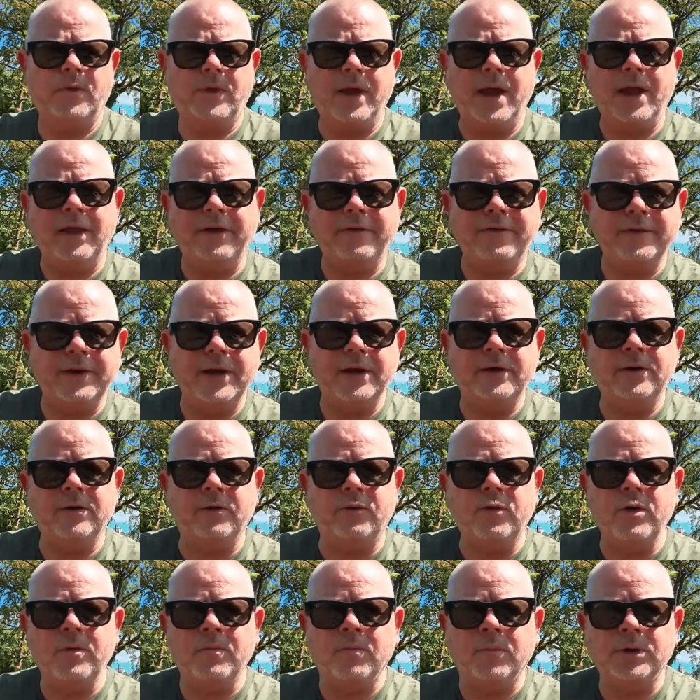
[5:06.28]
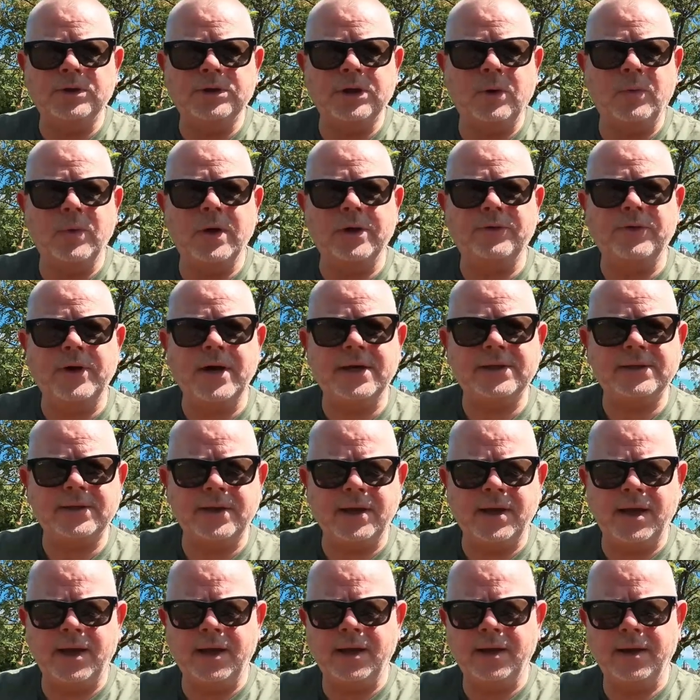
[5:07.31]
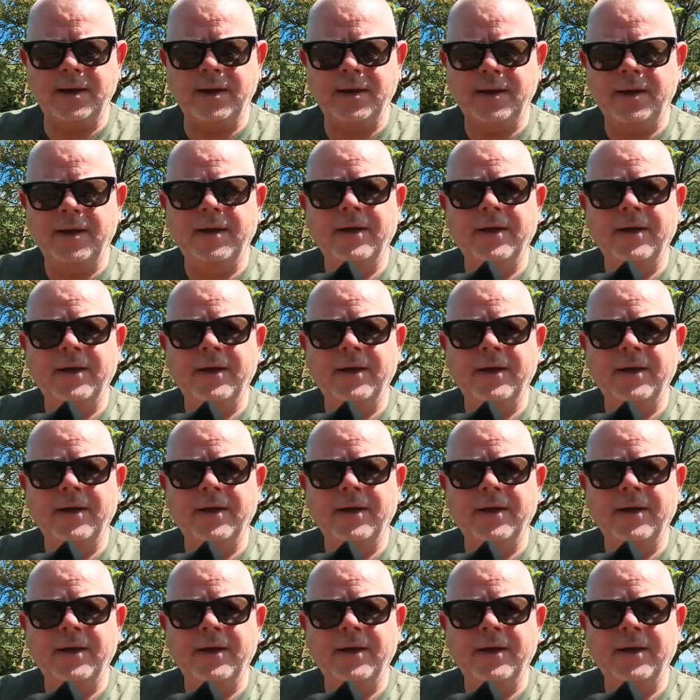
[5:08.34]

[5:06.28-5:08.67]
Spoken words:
the elephant in the room, shall we address that?